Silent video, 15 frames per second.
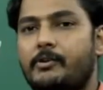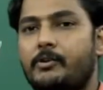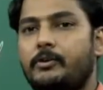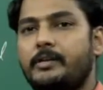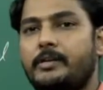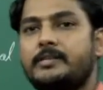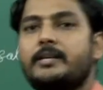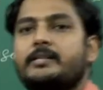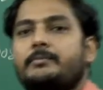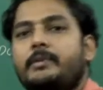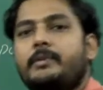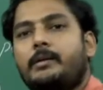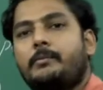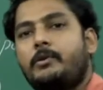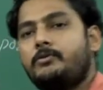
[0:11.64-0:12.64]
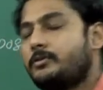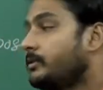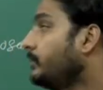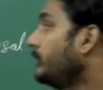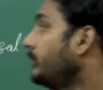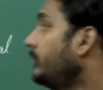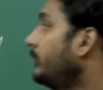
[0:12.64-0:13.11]
we are going to discuss something about
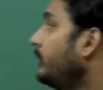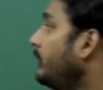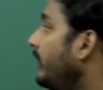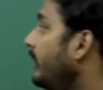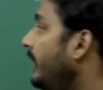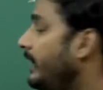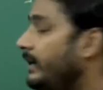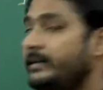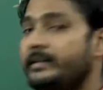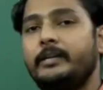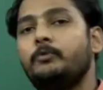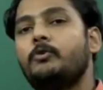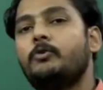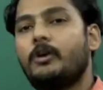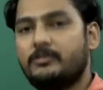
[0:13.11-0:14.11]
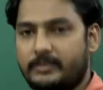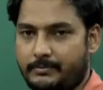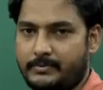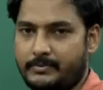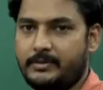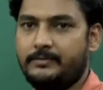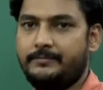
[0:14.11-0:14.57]
a new
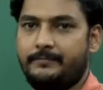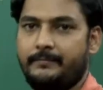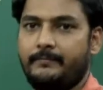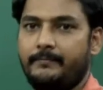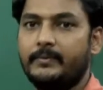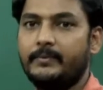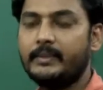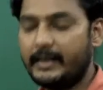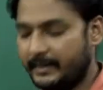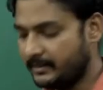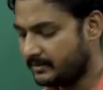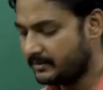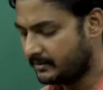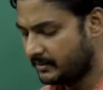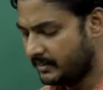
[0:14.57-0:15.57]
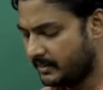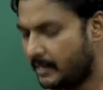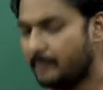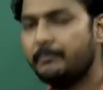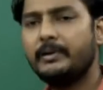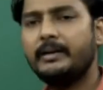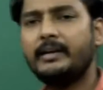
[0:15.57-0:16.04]
concept that is
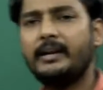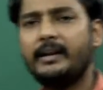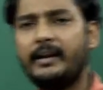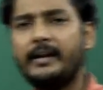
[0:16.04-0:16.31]
completely